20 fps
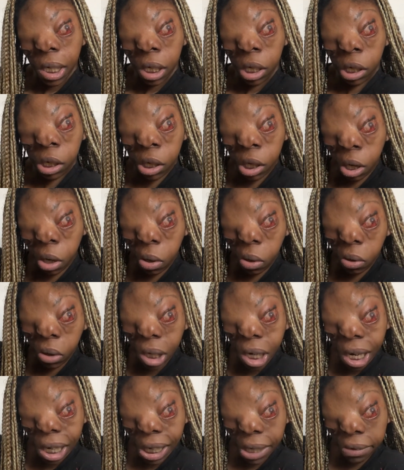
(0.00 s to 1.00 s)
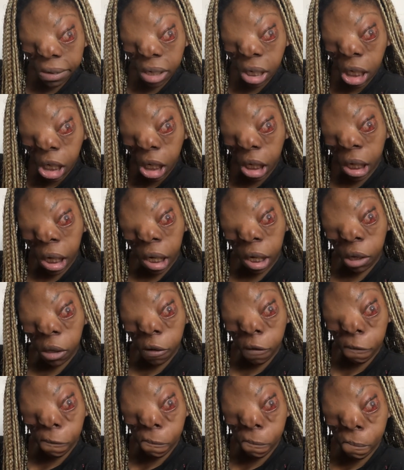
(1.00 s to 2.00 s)
So, as I was saying,
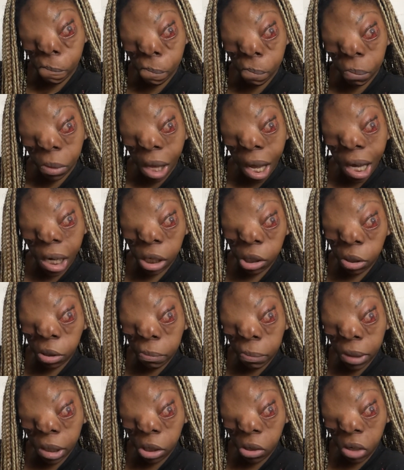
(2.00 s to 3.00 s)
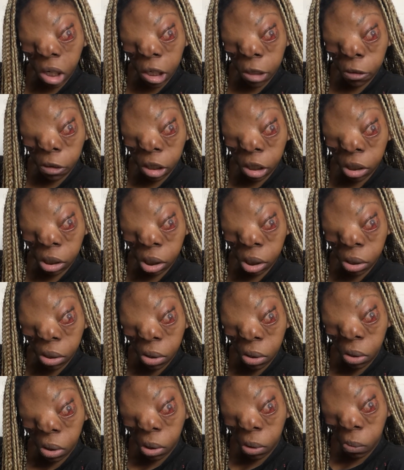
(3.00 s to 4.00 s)
I just make sure I
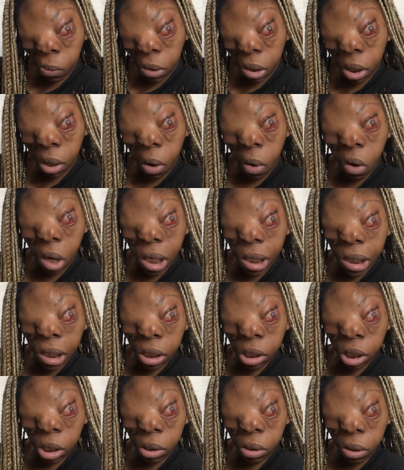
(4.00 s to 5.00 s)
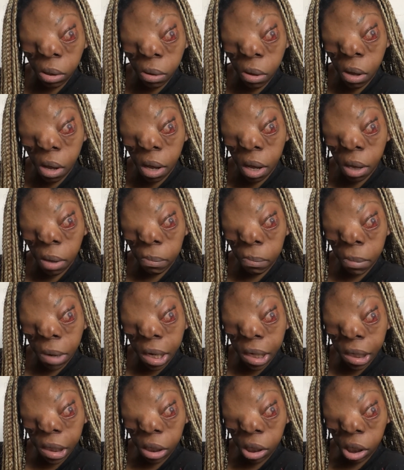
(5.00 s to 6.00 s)
switch on
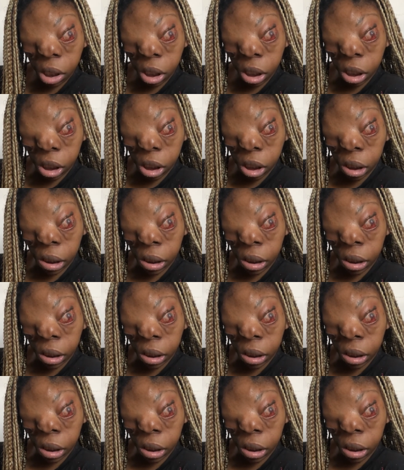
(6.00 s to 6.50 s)
my